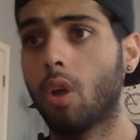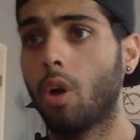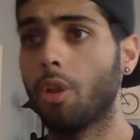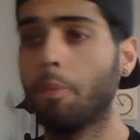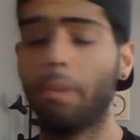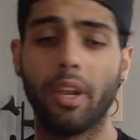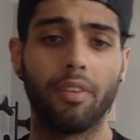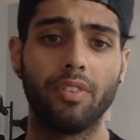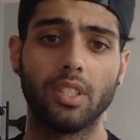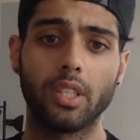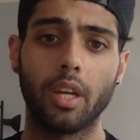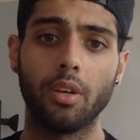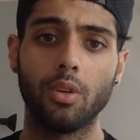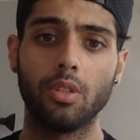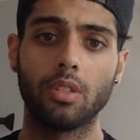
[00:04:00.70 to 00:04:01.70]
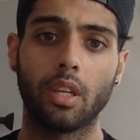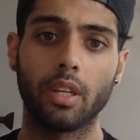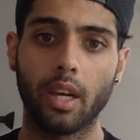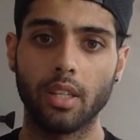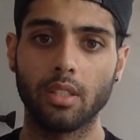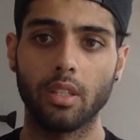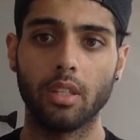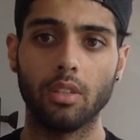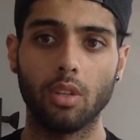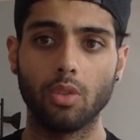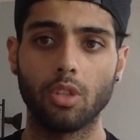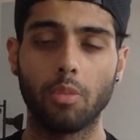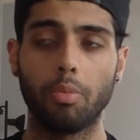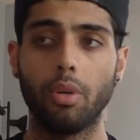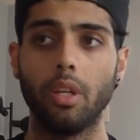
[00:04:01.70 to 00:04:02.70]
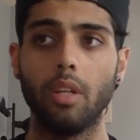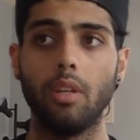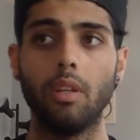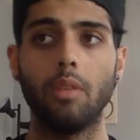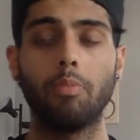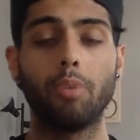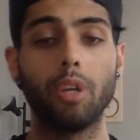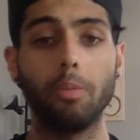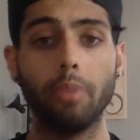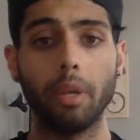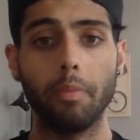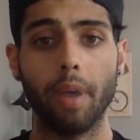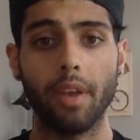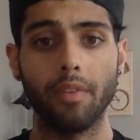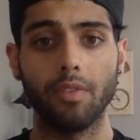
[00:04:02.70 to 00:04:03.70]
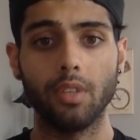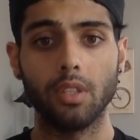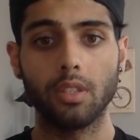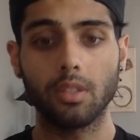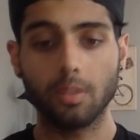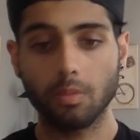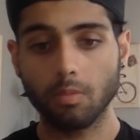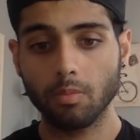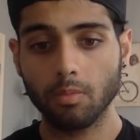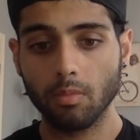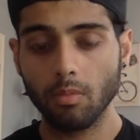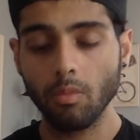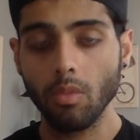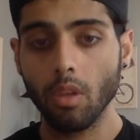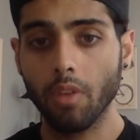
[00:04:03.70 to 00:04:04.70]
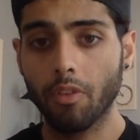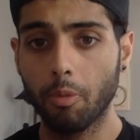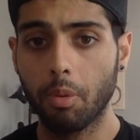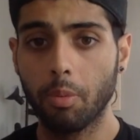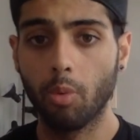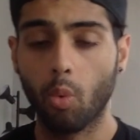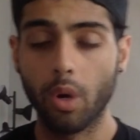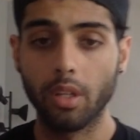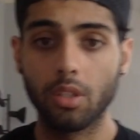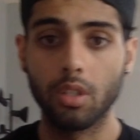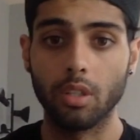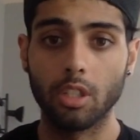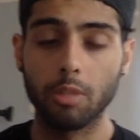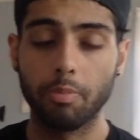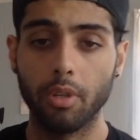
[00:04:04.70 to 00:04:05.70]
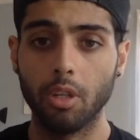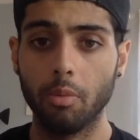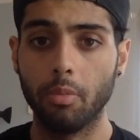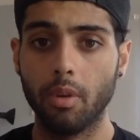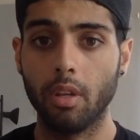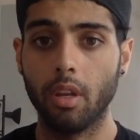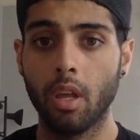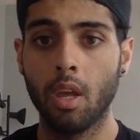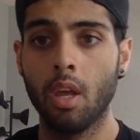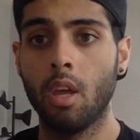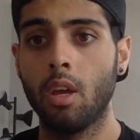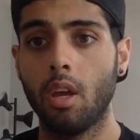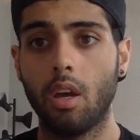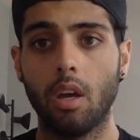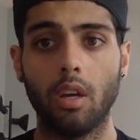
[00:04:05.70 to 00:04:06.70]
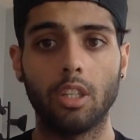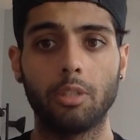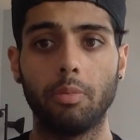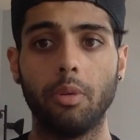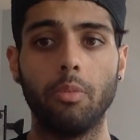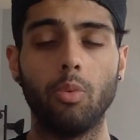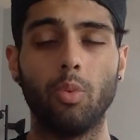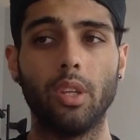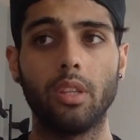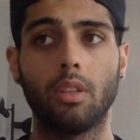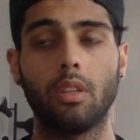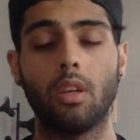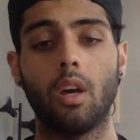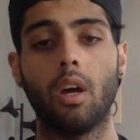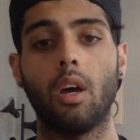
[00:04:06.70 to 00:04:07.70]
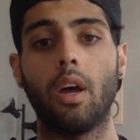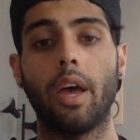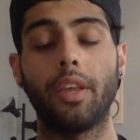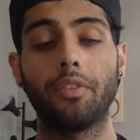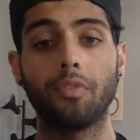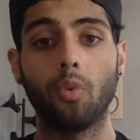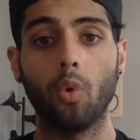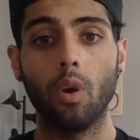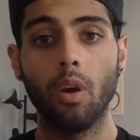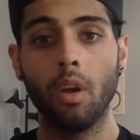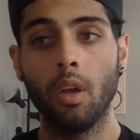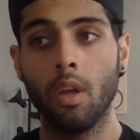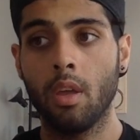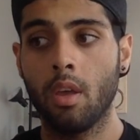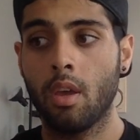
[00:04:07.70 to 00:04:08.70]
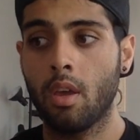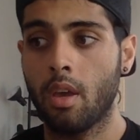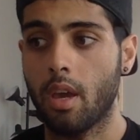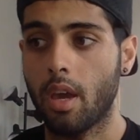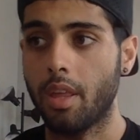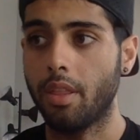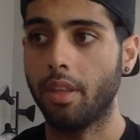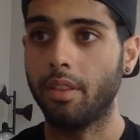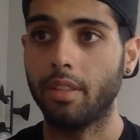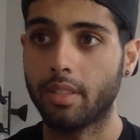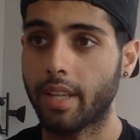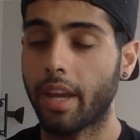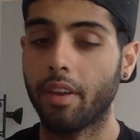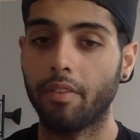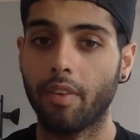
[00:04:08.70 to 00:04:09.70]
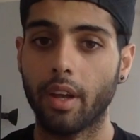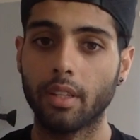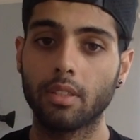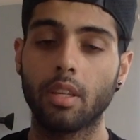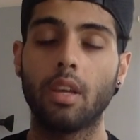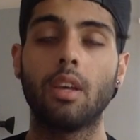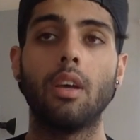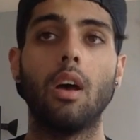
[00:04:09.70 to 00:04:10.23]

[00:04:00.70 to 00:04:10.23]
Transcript: are all the benefits I noticed. Like I said, those are pretty big benefits for people wanting to experiment with S4. And then the side effect.